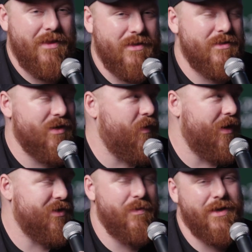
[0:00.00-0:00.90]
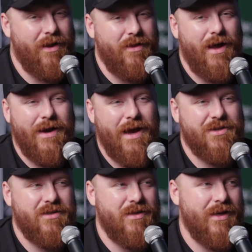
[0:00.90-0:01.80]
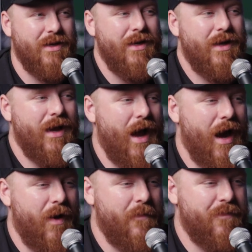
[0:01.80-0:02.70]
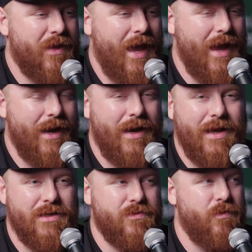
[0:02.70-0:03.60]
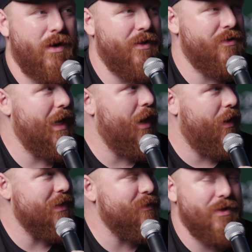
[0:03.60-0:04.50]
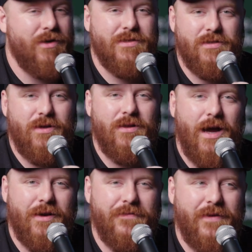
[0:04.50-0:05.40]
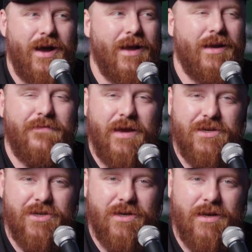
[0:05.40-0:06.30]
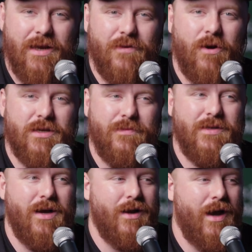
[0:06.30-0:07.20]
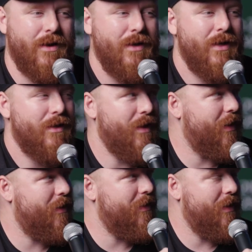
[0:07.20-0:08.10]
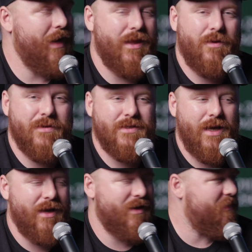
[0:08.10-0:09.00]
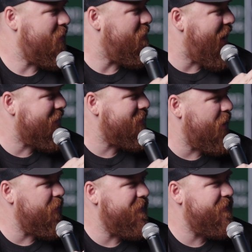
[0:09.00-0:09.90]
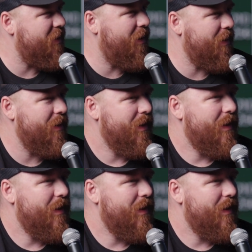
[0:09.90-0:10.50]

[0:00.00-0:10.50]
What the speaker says: this is a question we get a lot, actually. And it is one of those areas where there's still a lot of innovation and work to be done on. Like Nathan was saying, the max that we've done